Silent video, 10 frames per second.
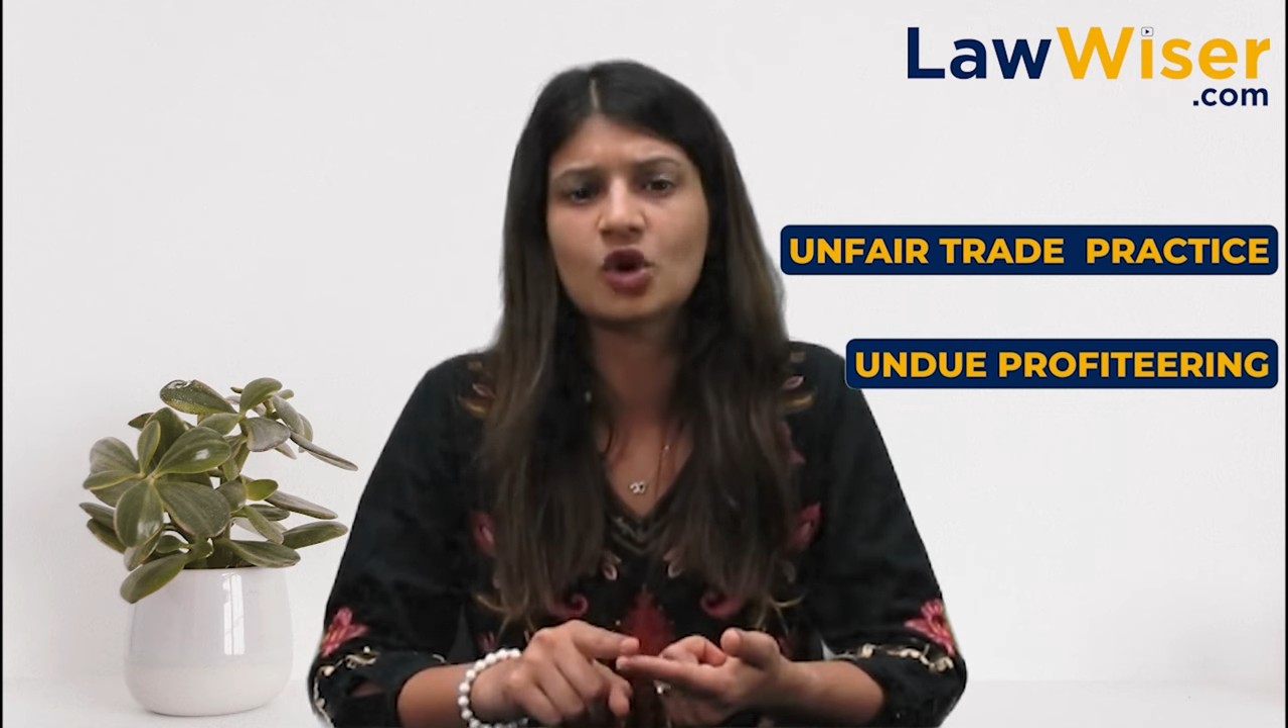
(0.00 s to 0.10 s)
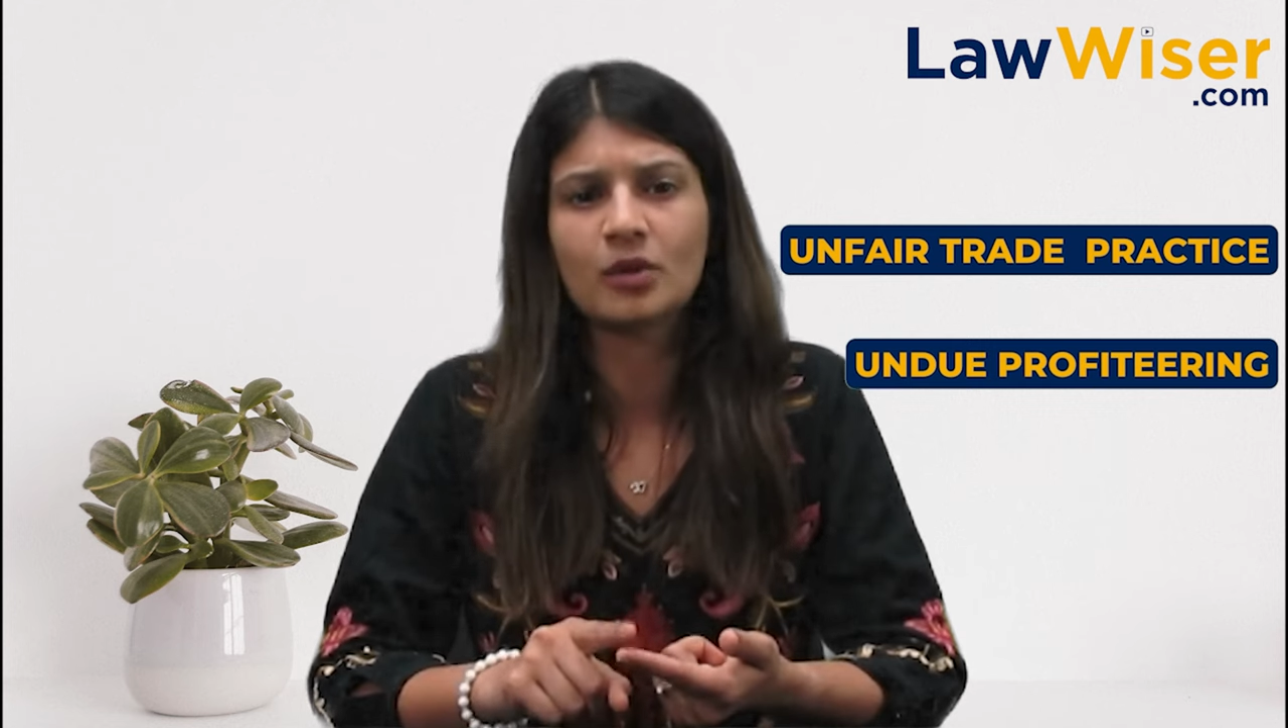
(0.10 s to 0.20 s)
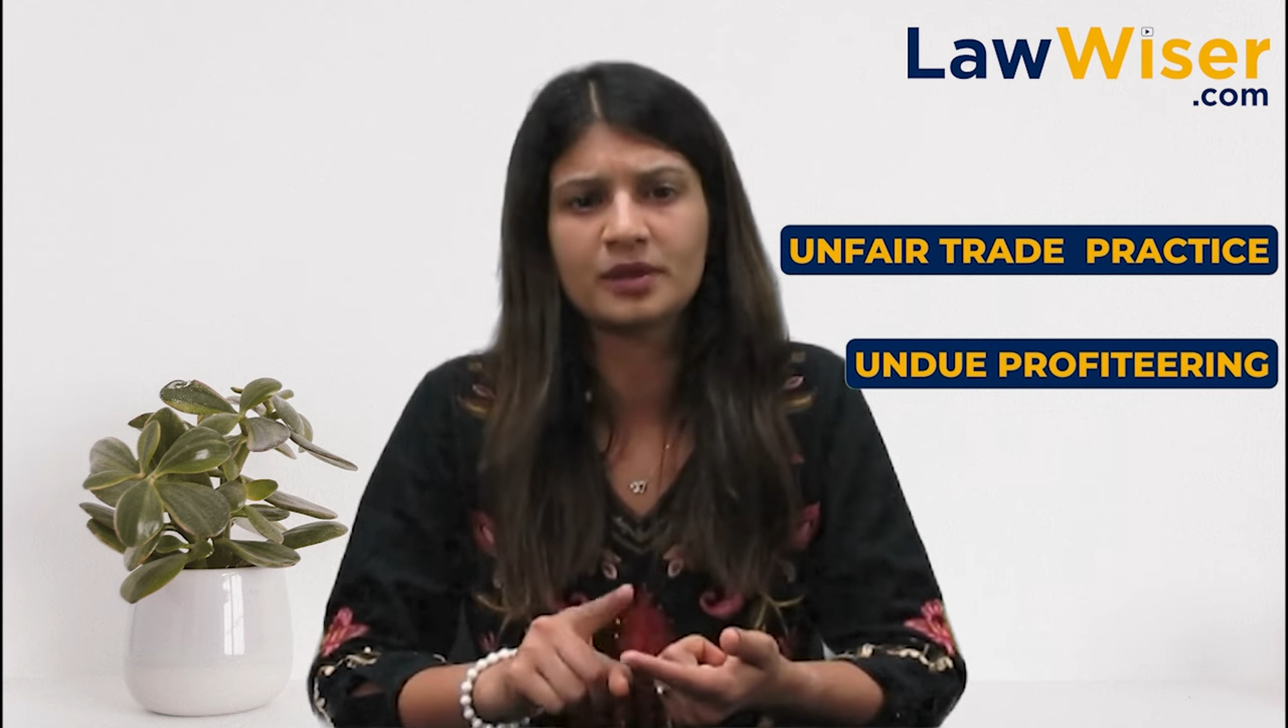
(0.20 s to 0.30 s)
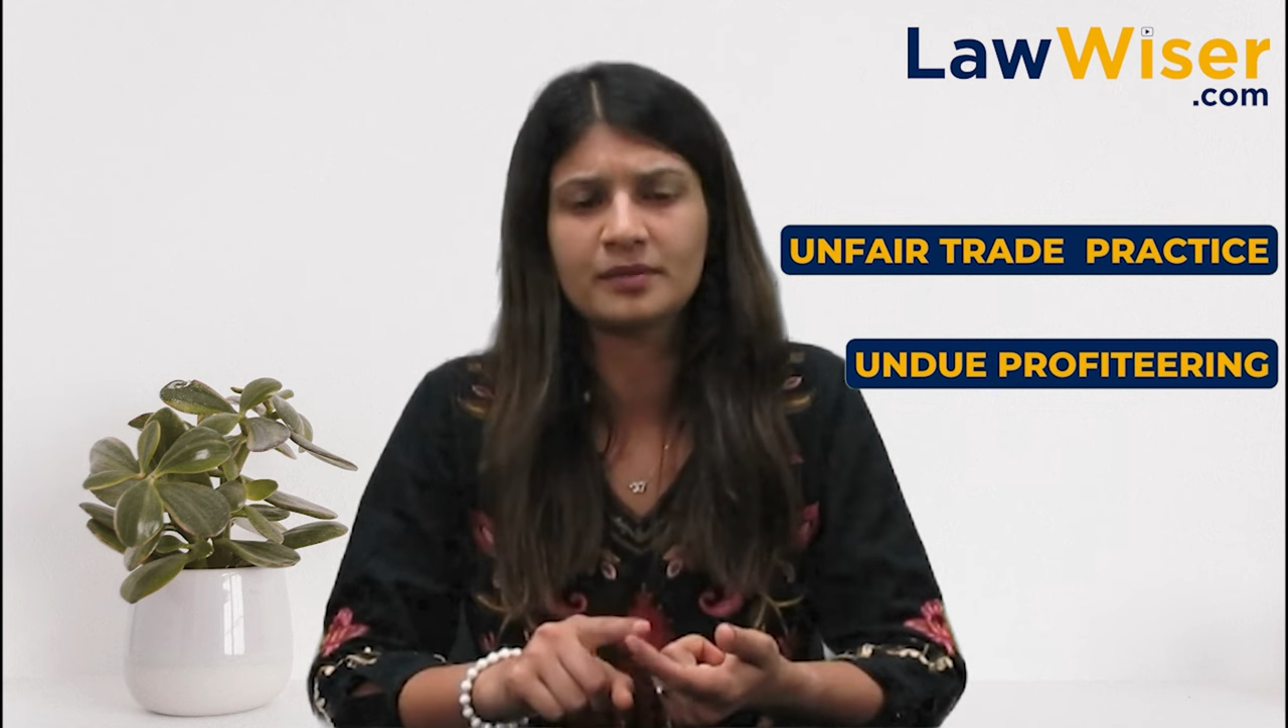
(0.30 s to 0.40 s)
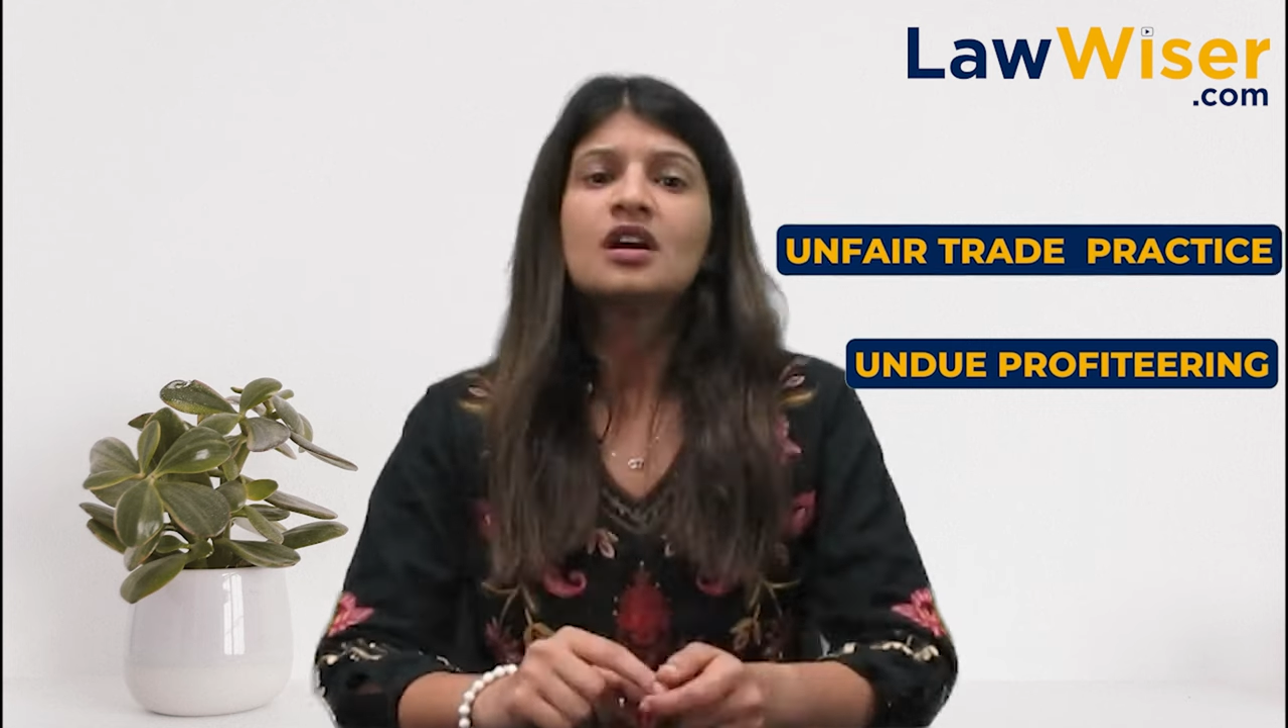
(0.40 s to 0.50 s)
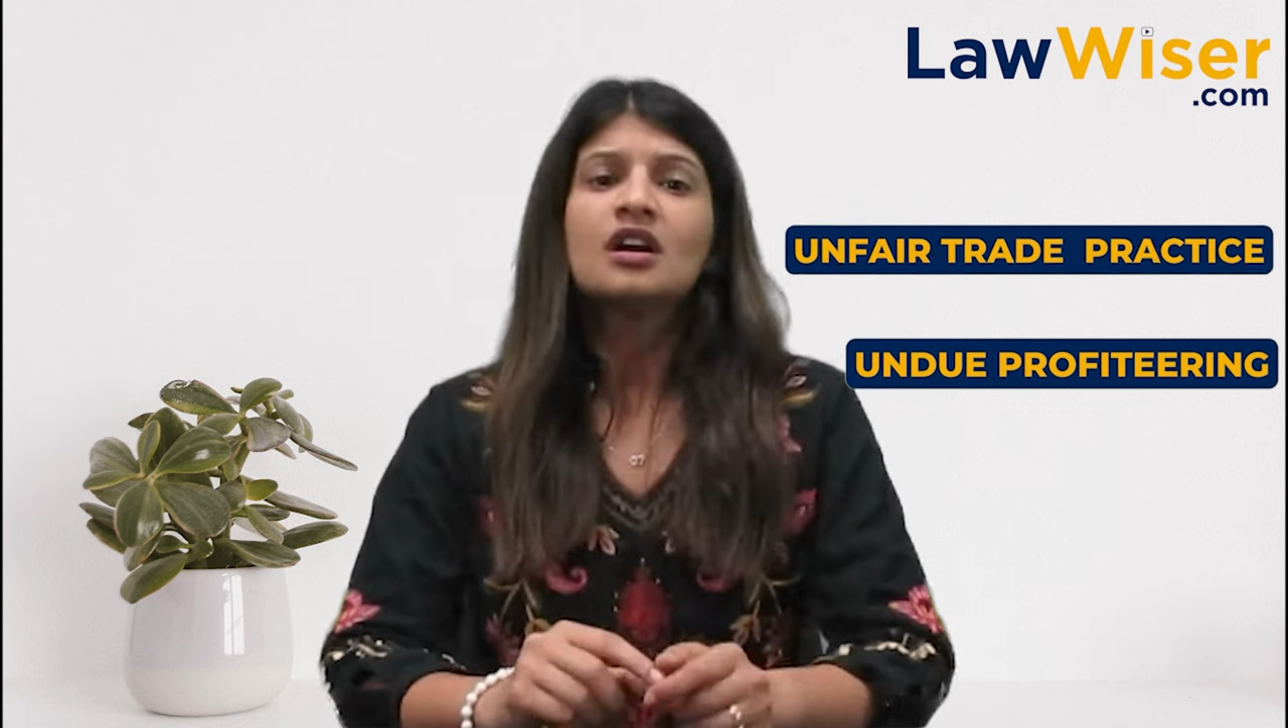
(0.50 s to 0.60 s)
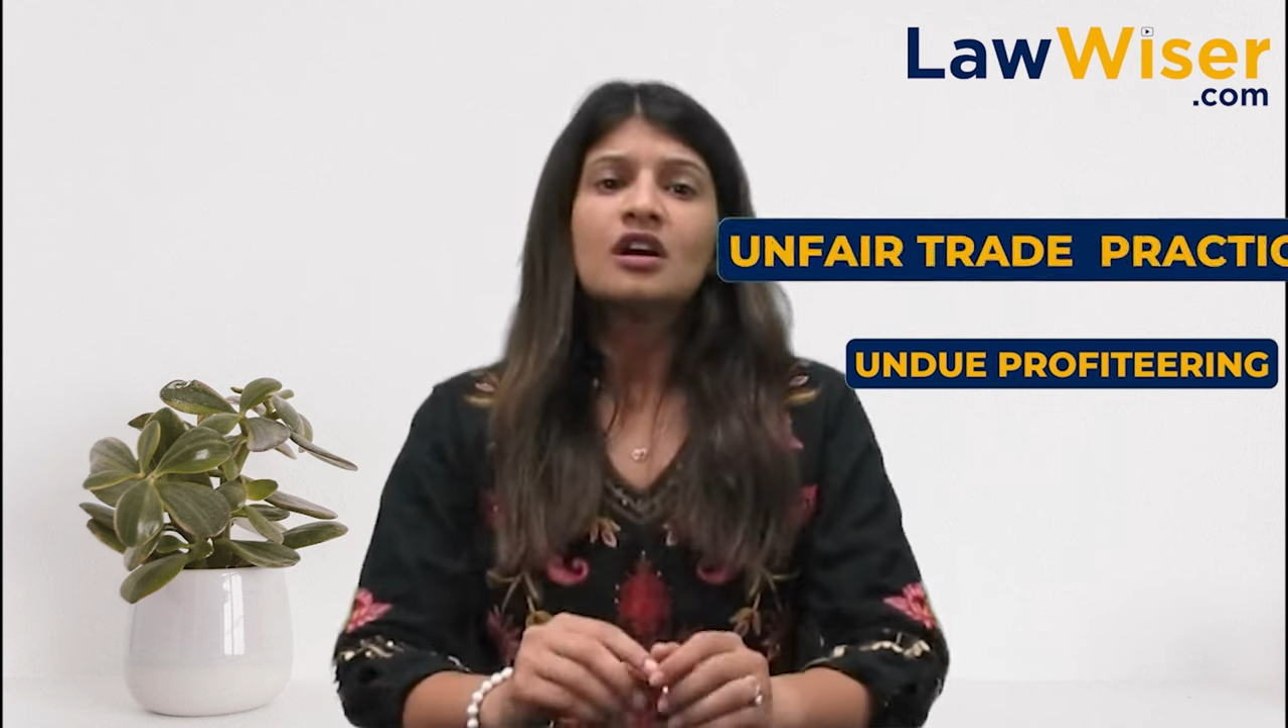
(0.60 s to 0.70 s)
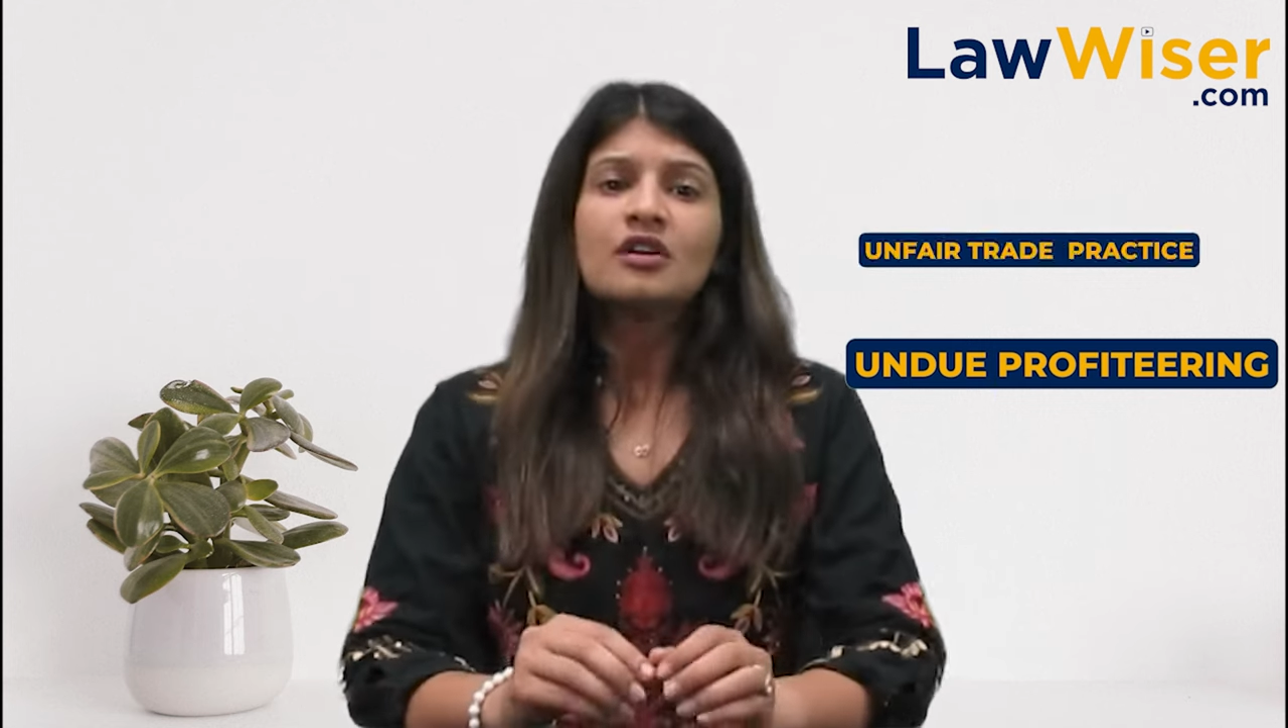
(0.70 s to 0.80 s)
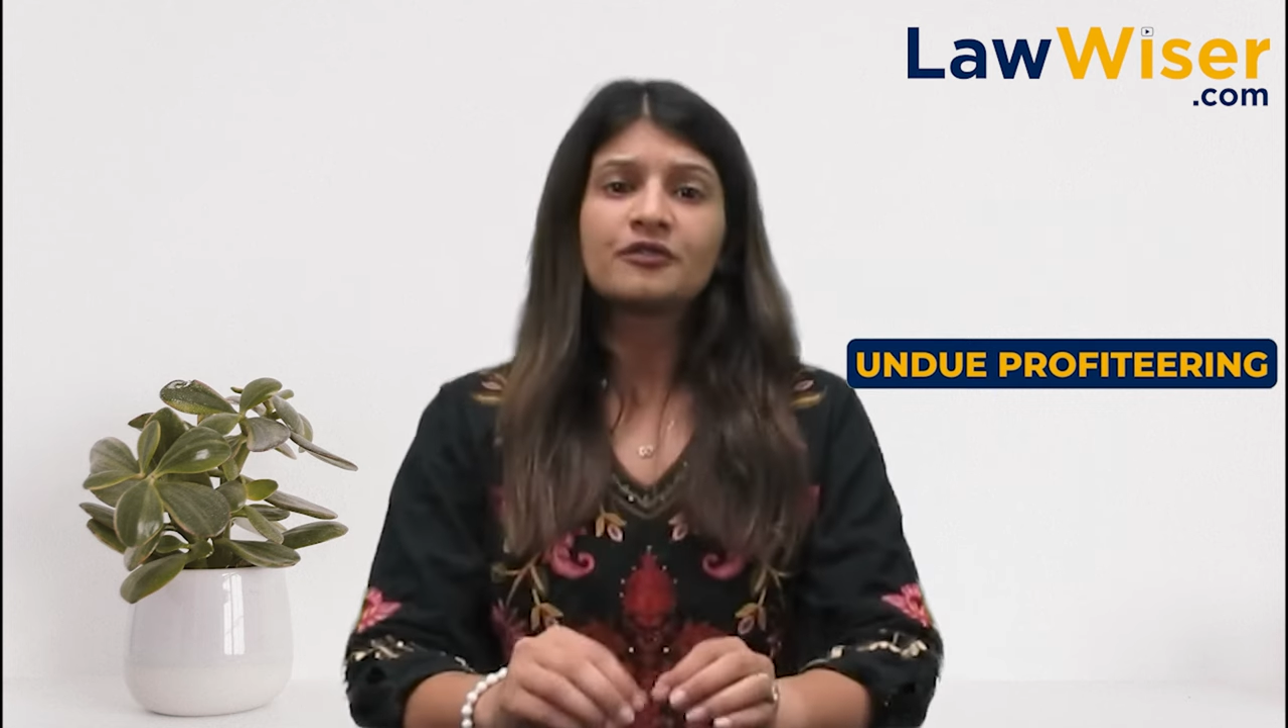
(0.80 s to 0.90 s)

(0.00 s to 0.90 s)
common man.